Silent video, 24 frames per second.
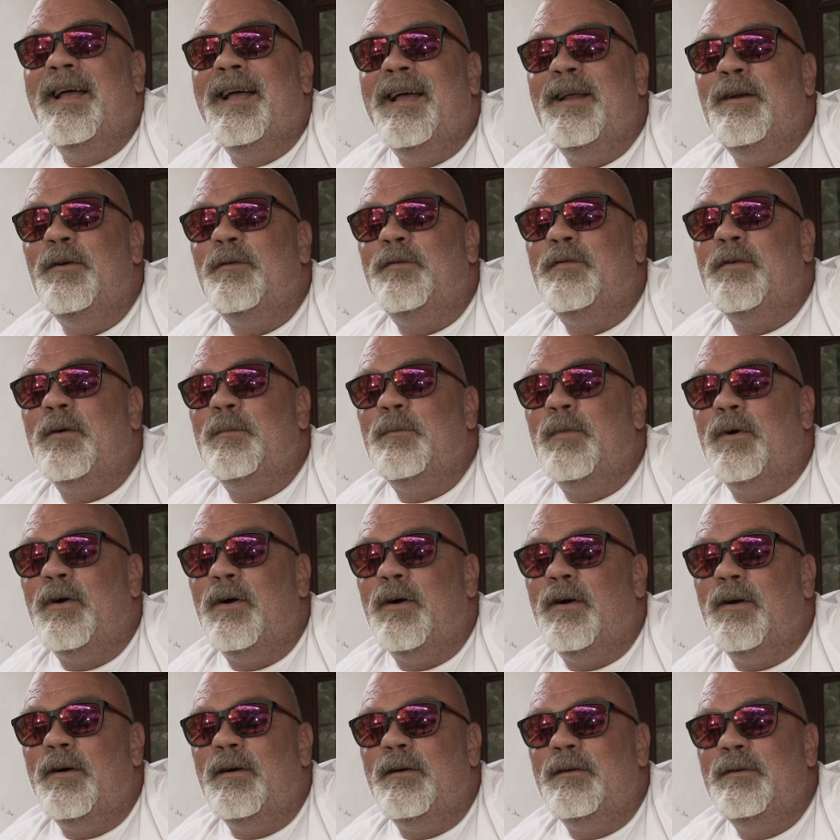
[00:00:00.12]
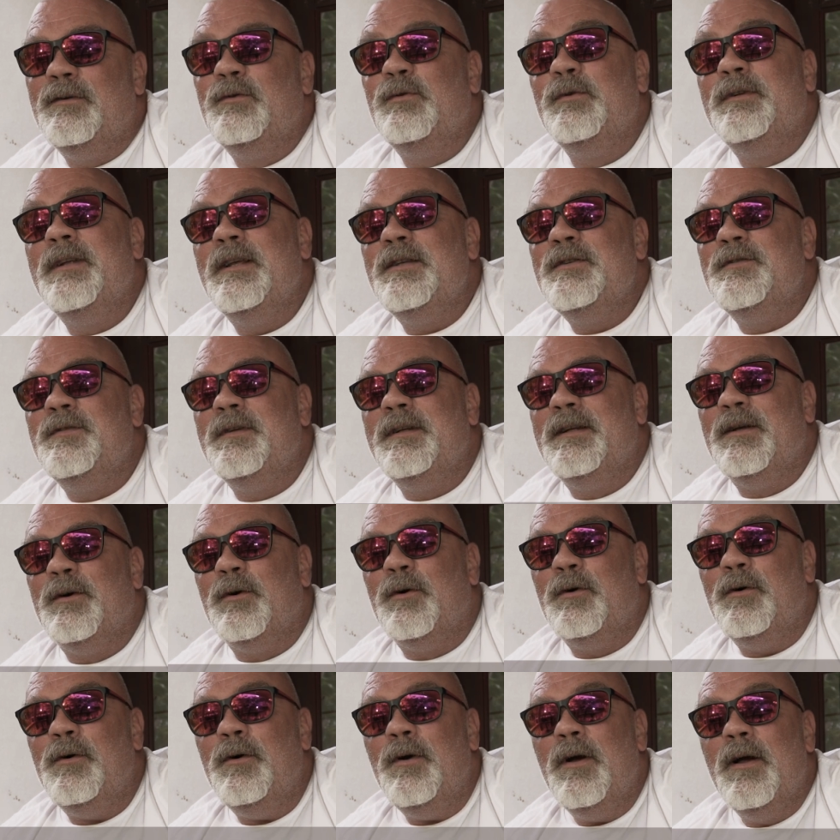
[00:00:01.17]
Hello from Bohol. Today's
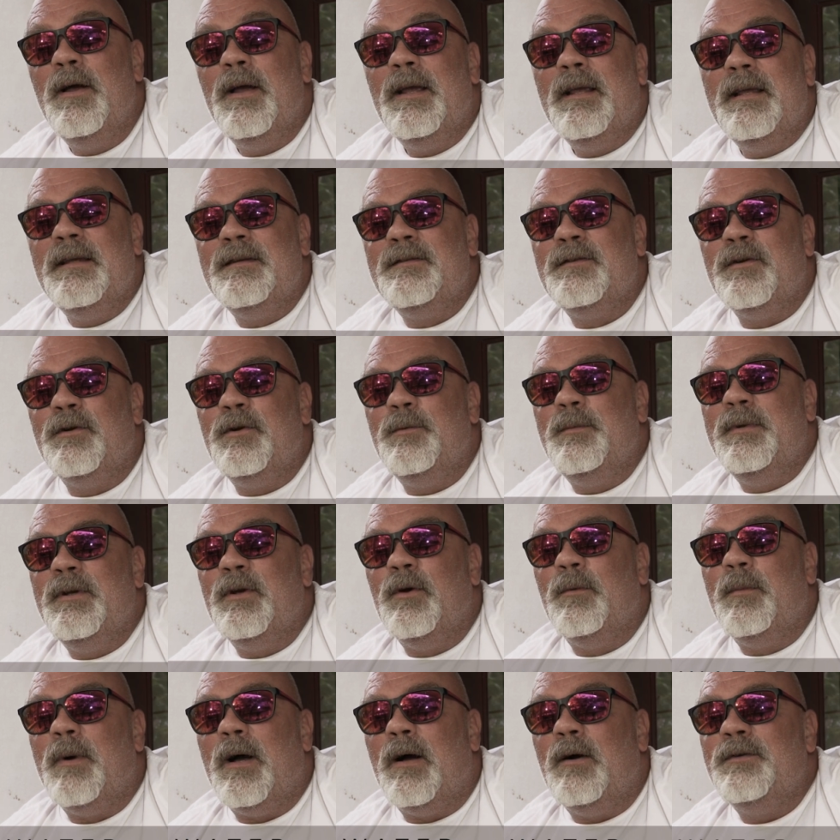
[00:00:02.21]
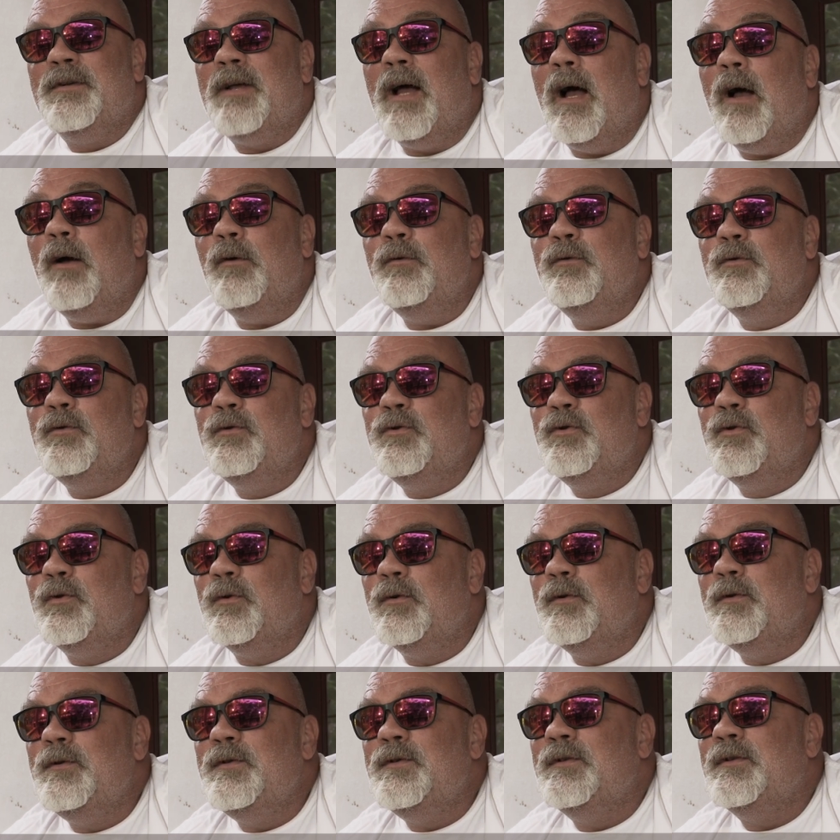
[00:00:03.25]
video is going to be about how to
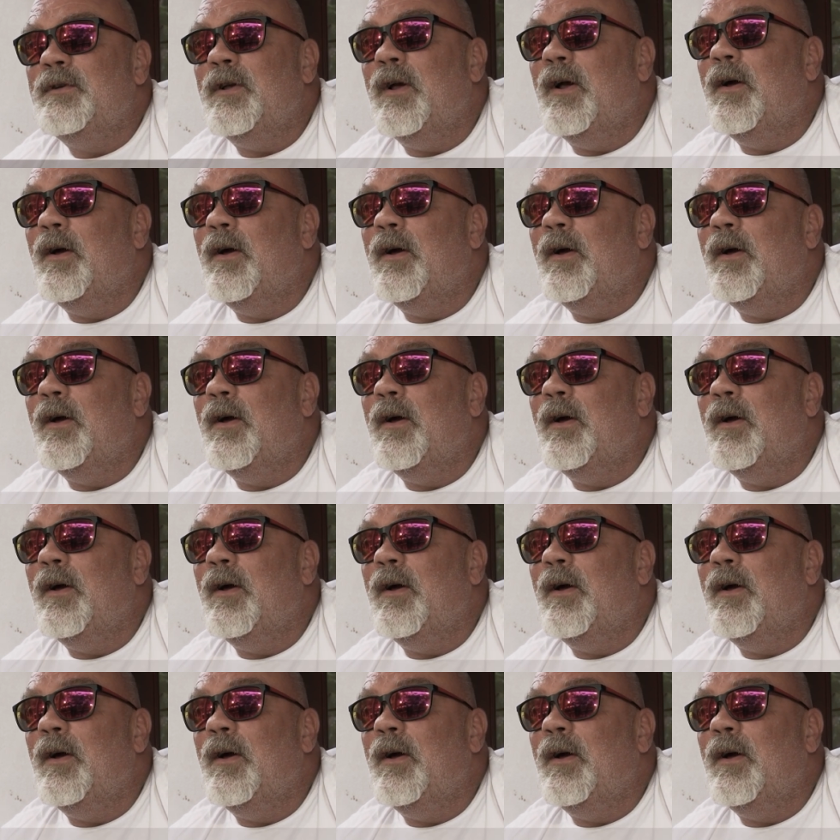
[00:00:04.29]
choose